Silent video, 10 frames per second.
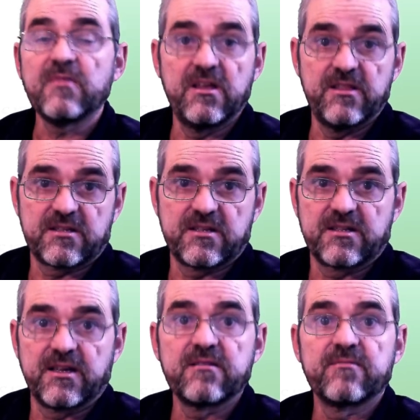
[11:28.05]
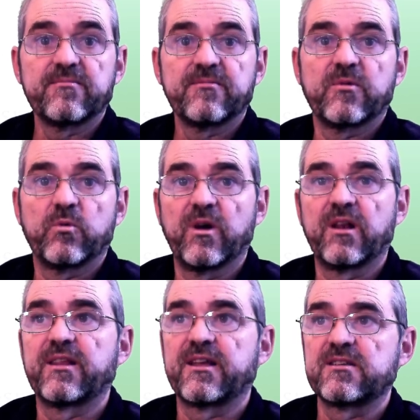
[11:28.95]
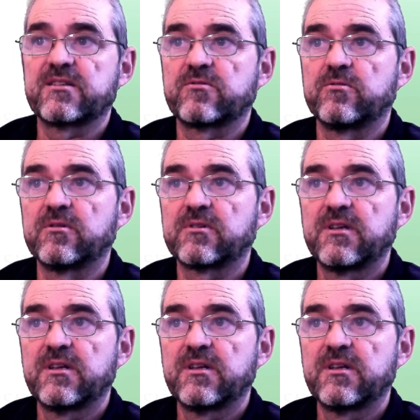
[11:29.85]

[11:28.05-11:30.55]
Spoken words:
in the sense that, well, that is called